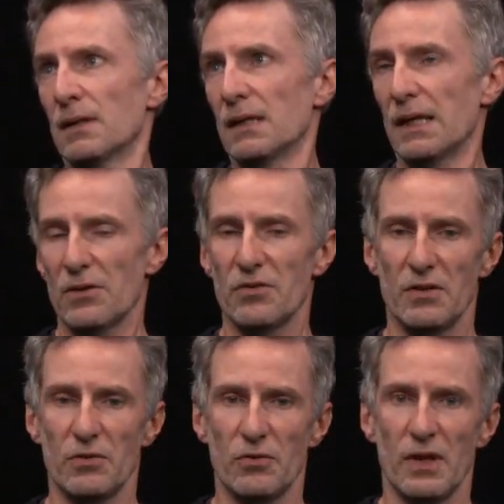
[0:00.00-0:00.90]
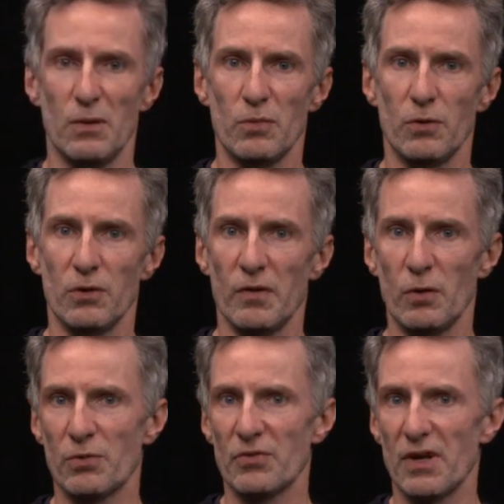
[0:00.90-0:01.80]
LiDAR sensors, they employ very
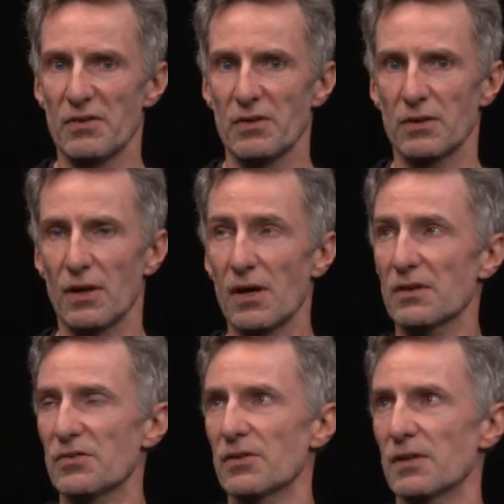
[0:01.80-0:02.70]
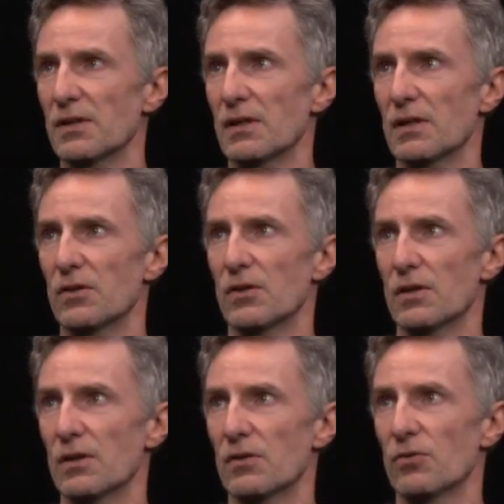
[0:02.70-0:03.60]
precise clocks
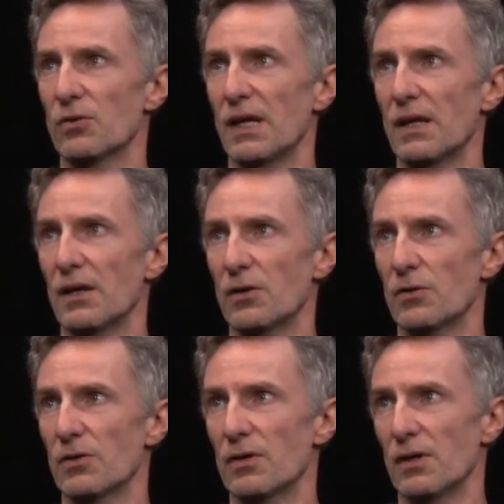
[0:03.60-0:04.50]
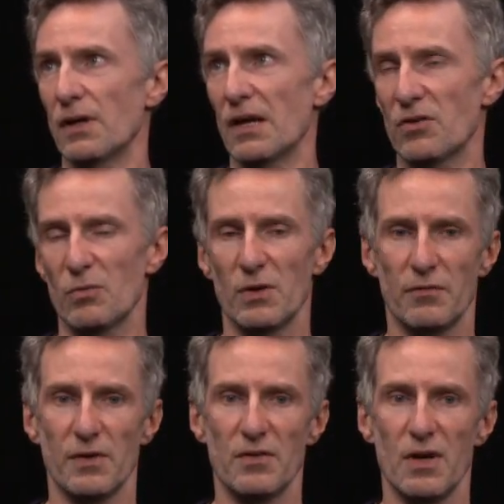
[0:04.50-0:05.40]
to get a good estimate of
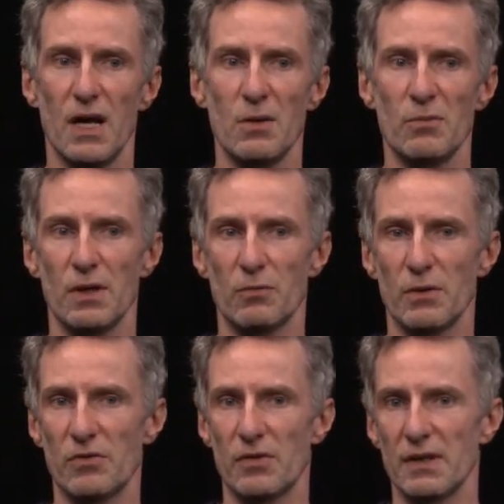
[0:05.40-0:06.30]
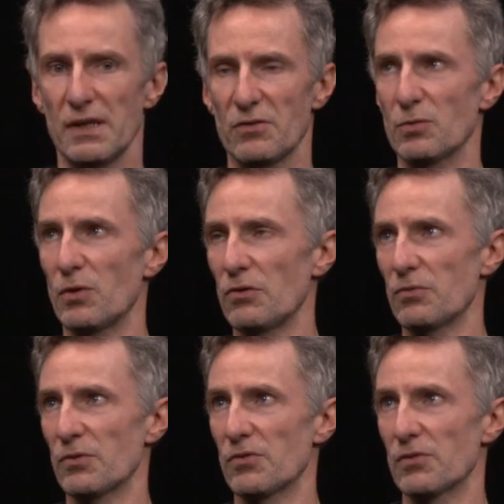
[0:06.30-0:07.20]
the time at which the laser pulse
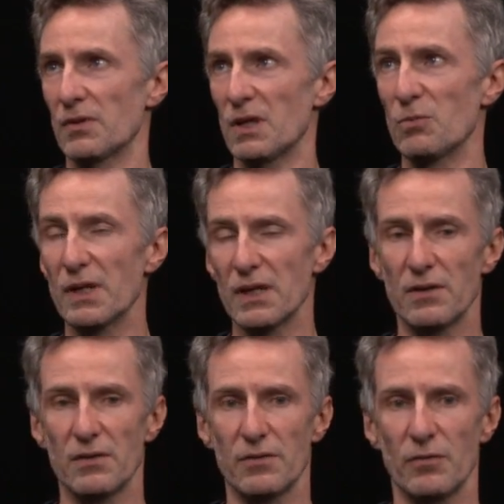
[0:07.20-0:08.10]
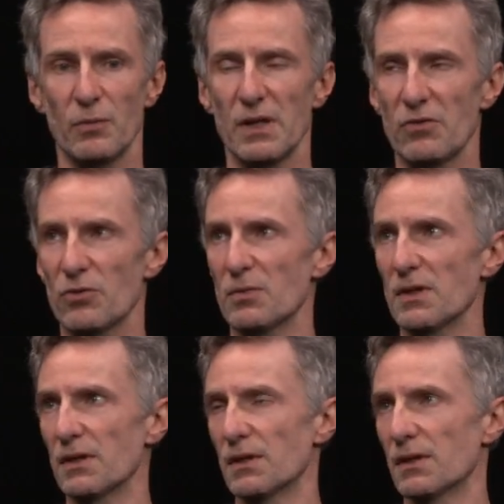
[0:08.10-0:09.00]
was emitted from the
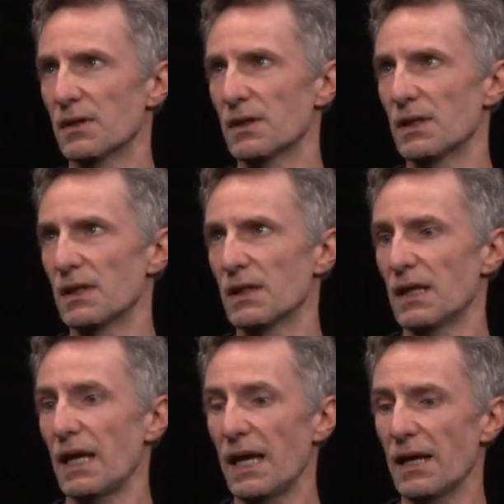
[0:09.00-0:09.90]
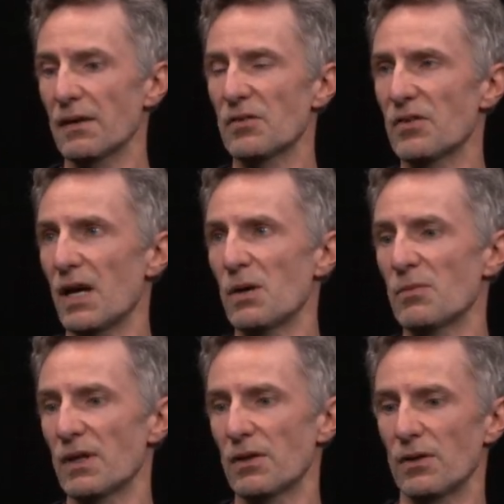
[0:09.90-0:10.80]
instrument and the time
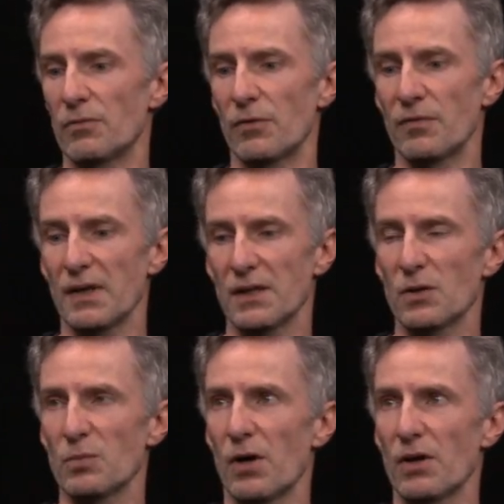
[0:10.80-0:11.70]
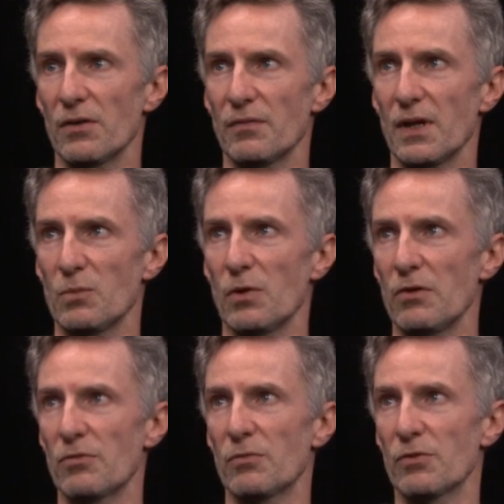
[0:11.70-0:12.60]
that the reflected part of that
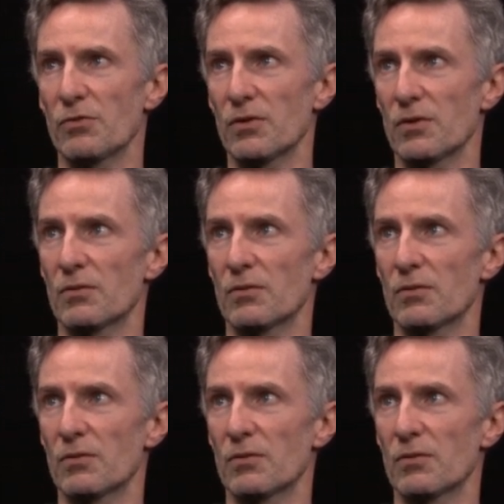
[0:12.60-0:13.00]
pulse was